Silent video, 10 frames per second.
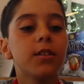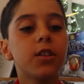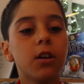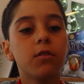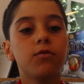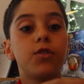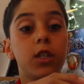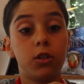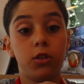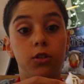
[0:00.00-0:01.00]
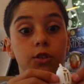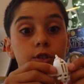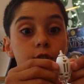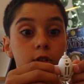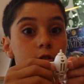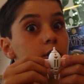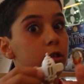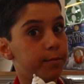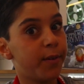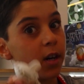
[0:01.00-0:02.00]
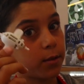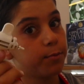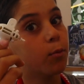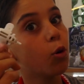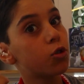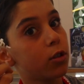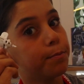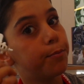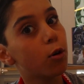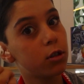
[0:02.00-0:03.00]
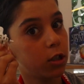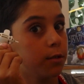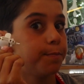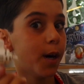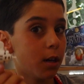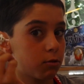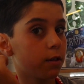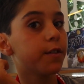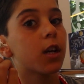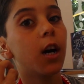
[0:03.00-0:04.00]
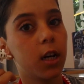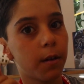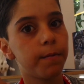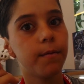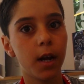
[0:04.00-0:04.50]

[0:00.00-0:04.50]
So this is the gearbox, most important part of the car.